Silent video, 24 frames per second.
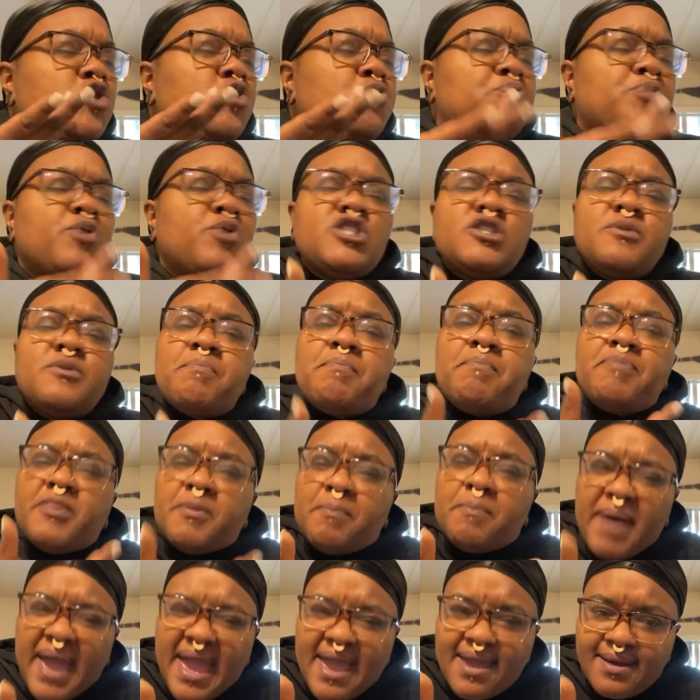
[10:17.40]
put
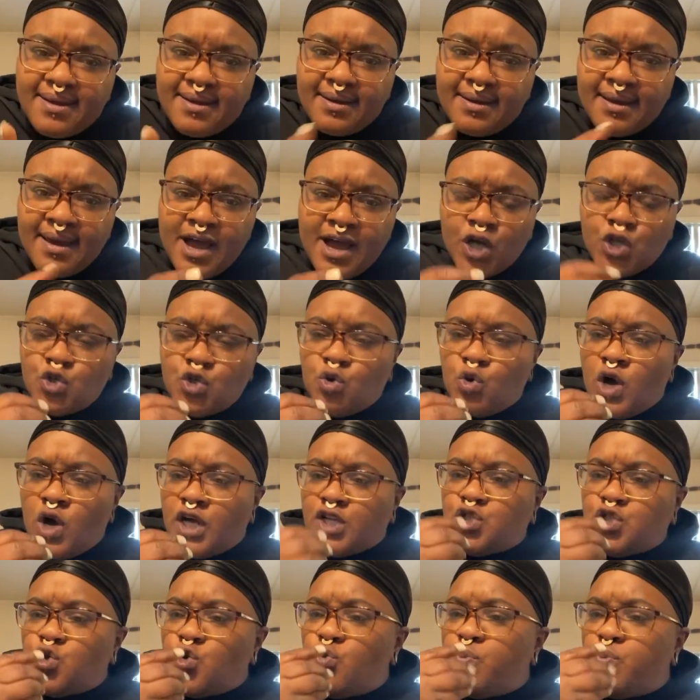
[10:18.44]
the pain, to
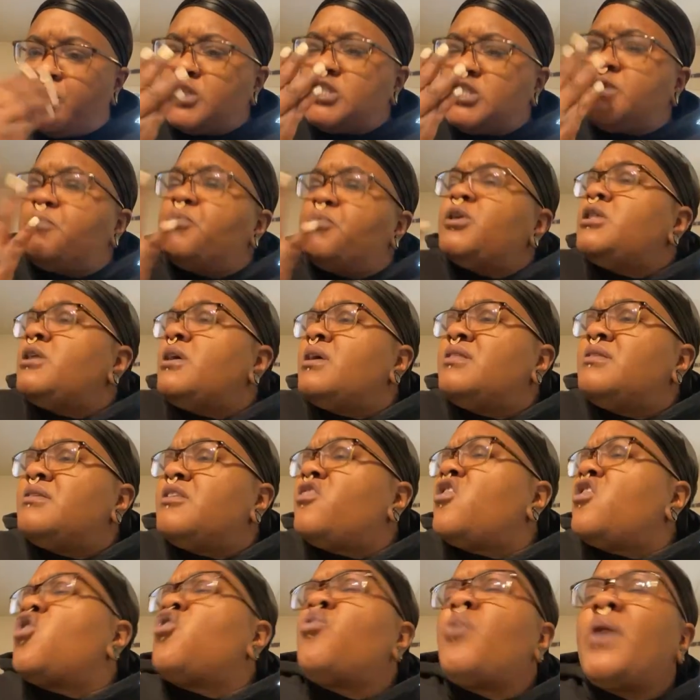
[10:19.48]
put
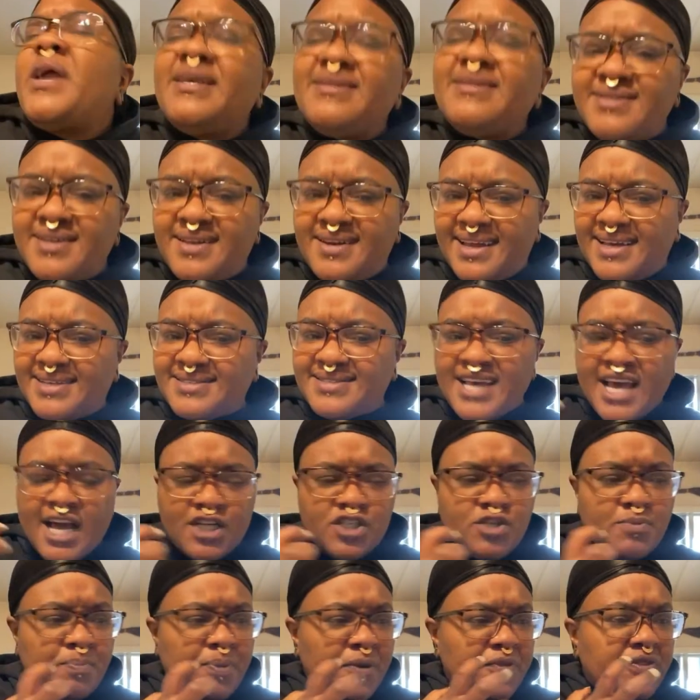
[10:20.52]
the craziness,
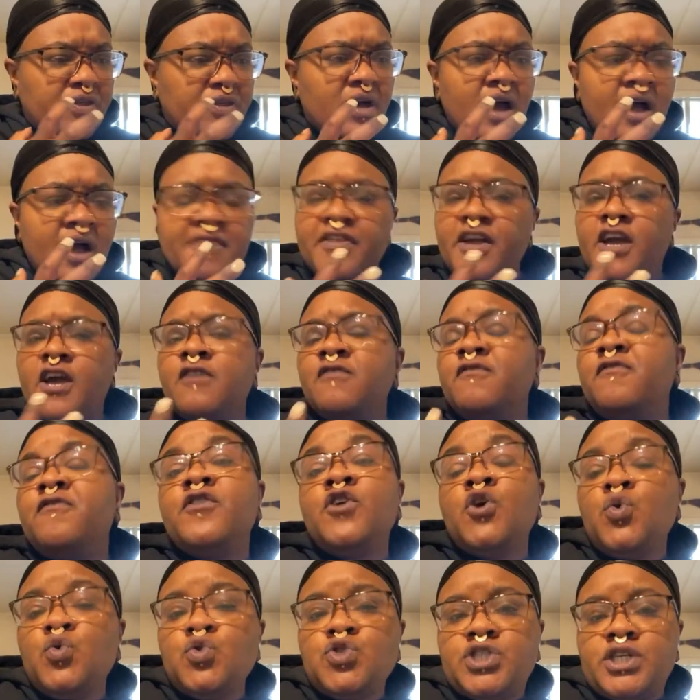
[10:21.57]
to put the
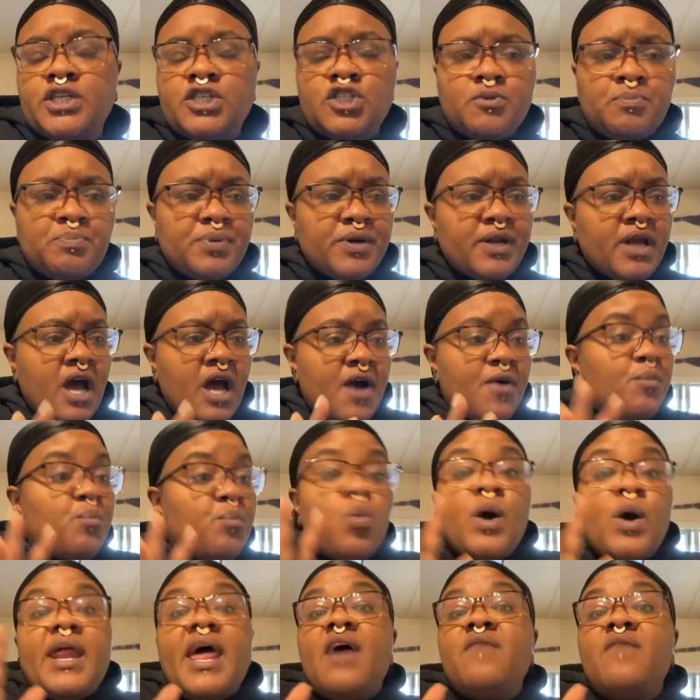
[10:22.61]
confusion, to put
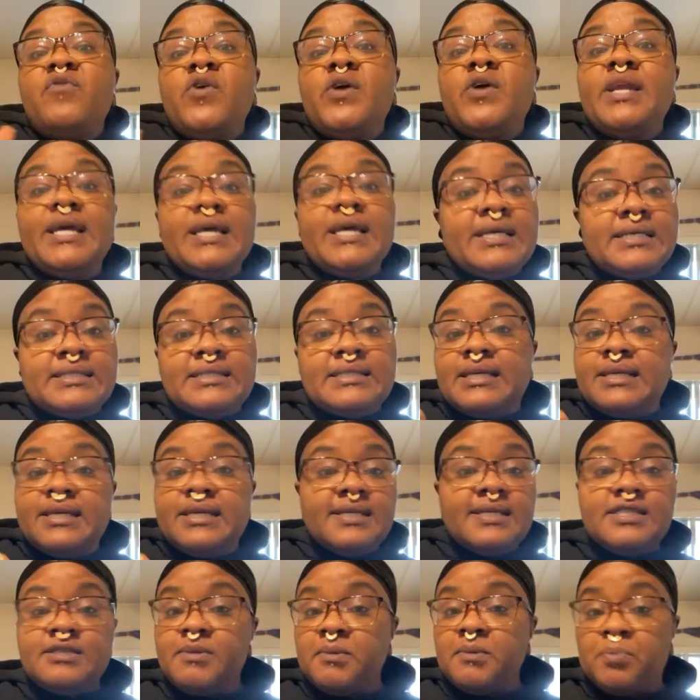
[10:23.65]
whatever it is that
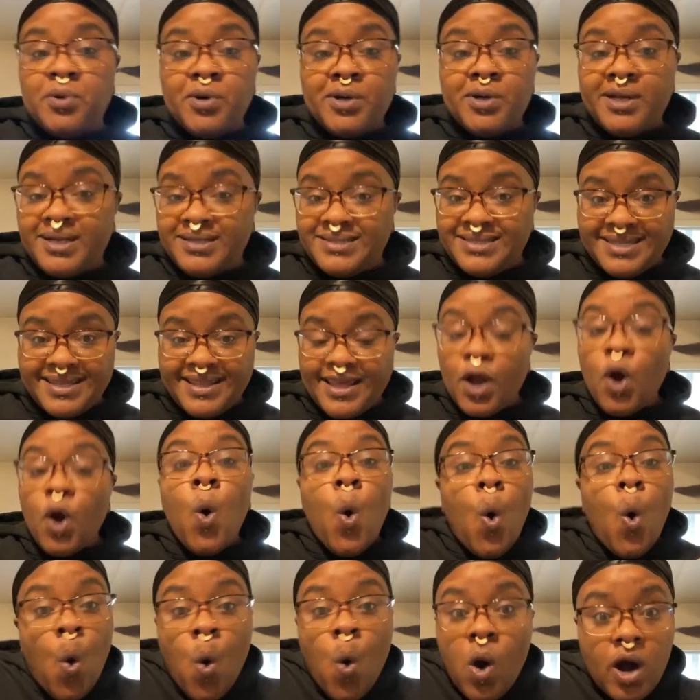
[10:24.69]
needs to be put into there,
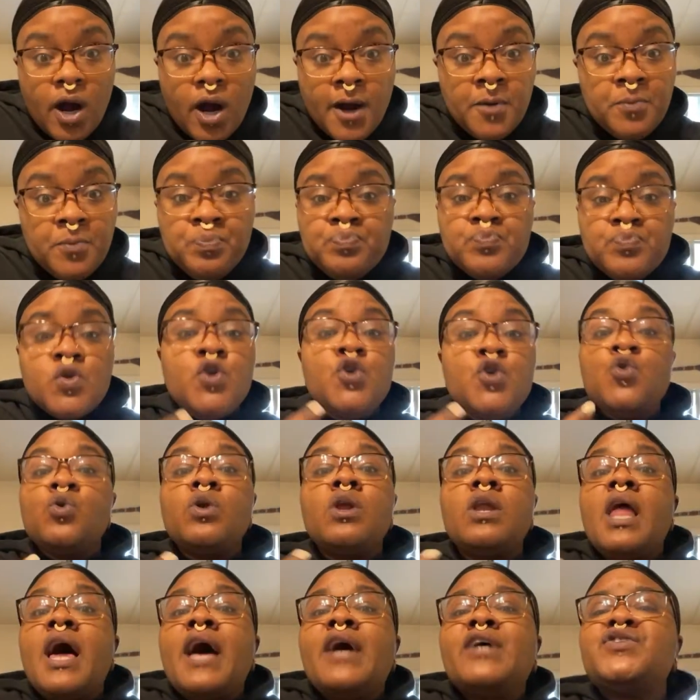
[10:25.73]
or
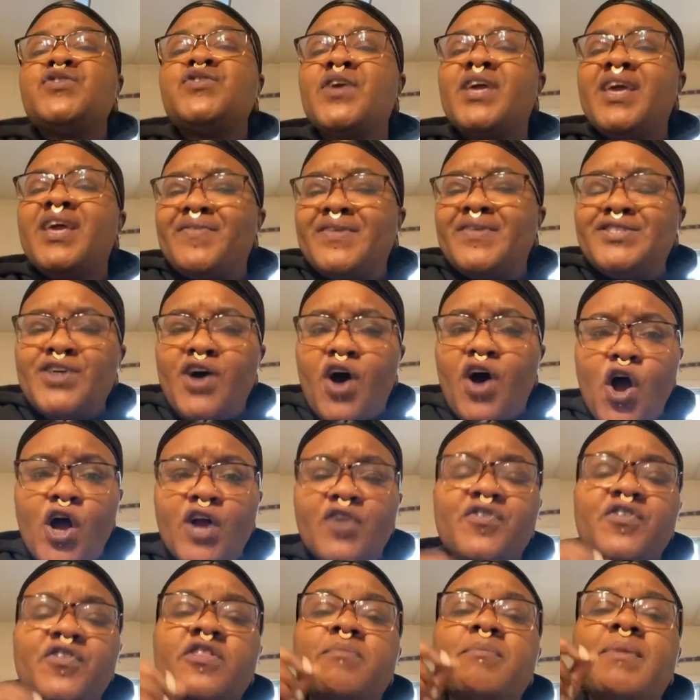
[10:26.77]
utilize or give into
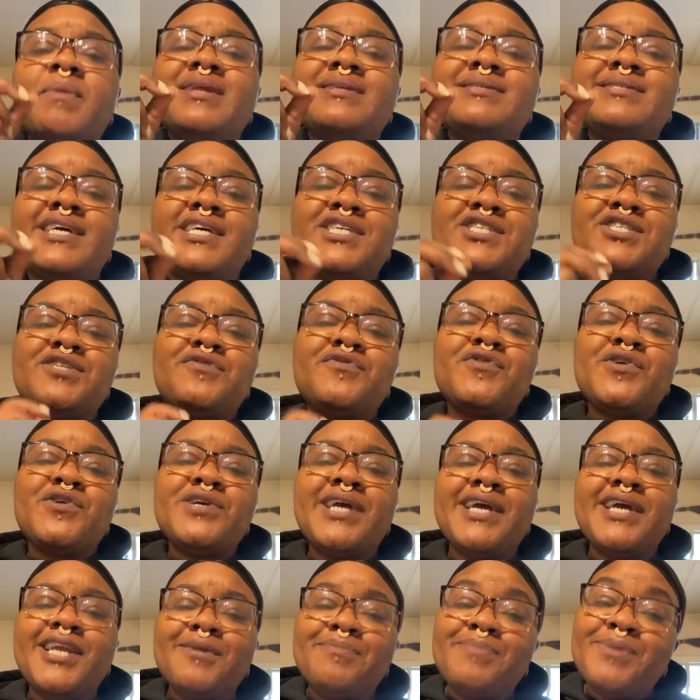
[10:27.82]
art for the meditation of
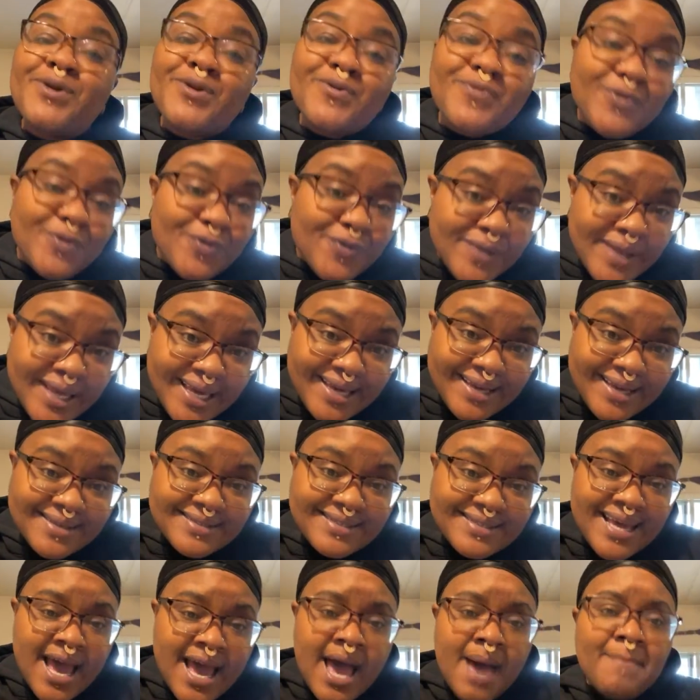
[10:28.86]
creating beautiful
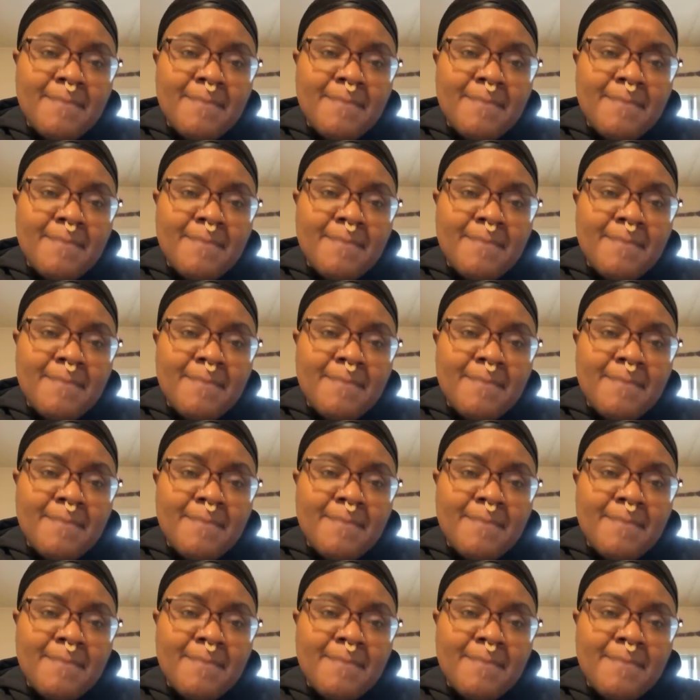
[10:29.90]
things.